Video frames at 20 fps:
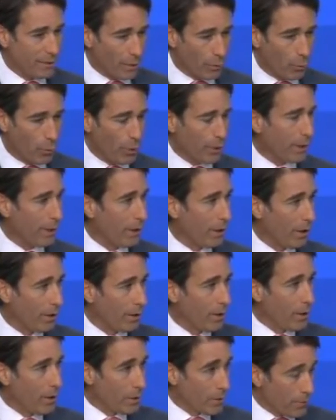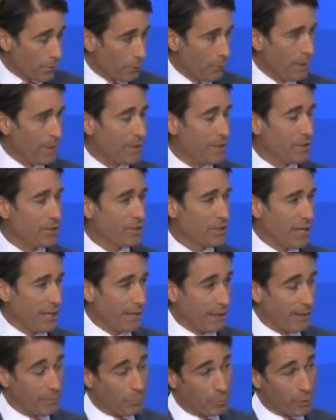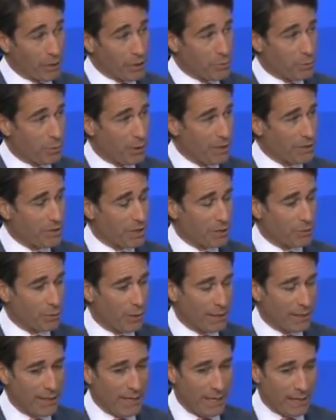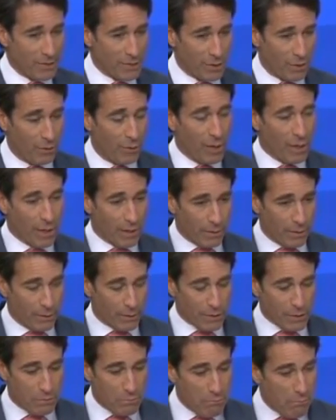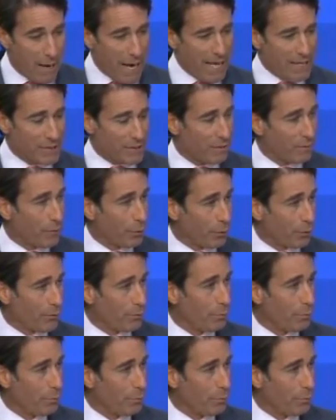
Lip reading: They're working on 3 consecutive bridge projects right now, so there is massive earth